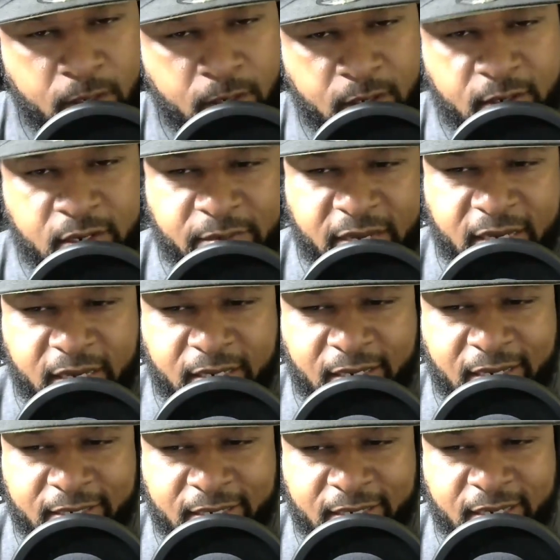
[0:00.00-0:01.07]
and the man
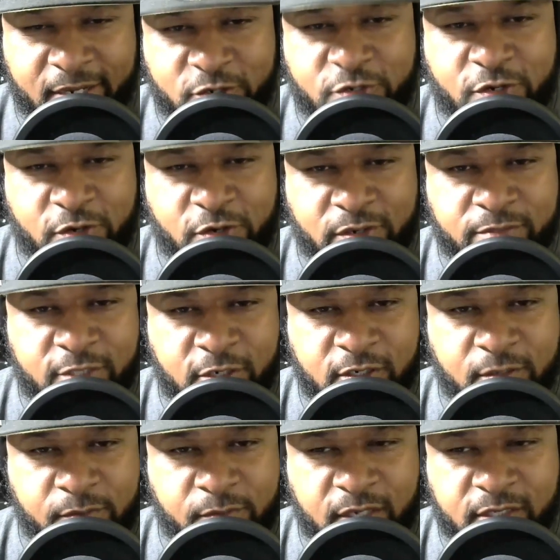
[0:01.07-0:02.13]
like, yeah, you know what I'm
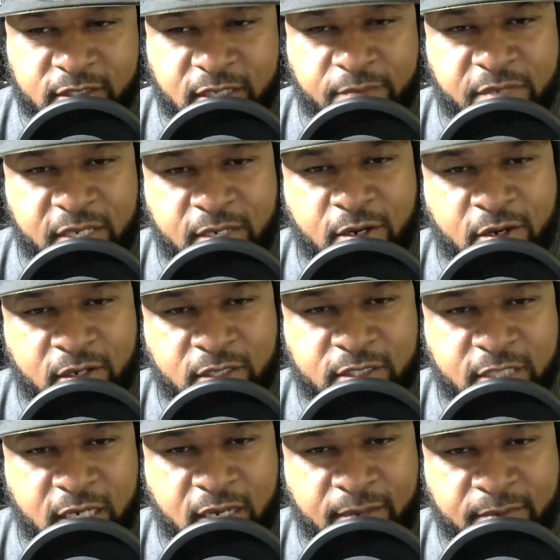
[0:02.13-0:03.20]
talking about because I'm here all the
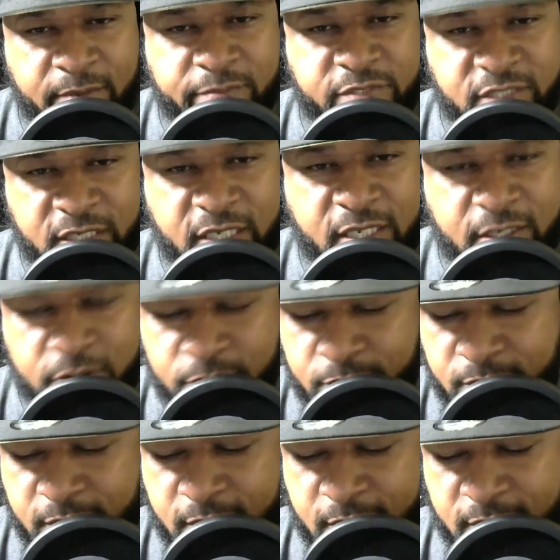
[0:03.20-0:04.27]
time. I'm seeing you.
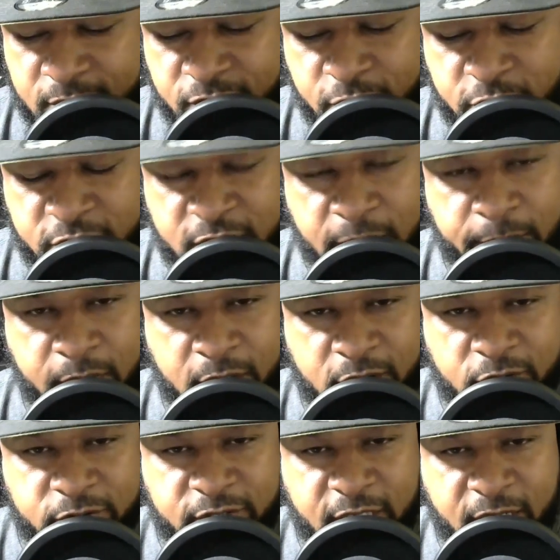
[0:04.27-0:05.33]
It's first time in a
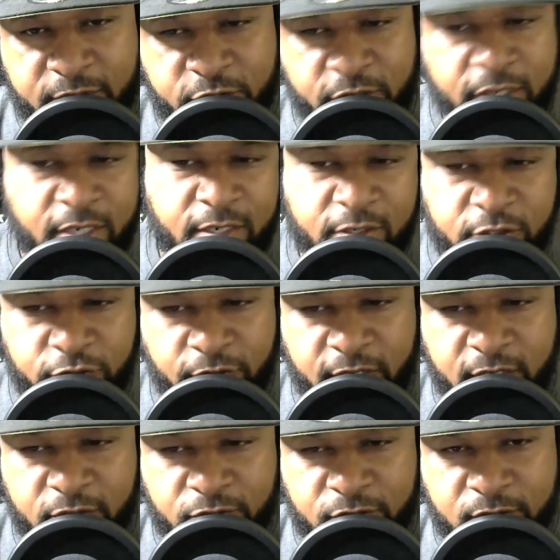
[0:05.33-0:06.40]
long time you ain't in the
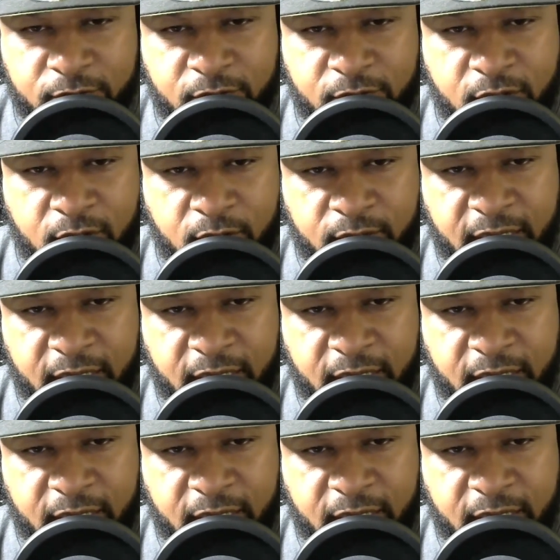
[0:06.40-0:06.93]
training room or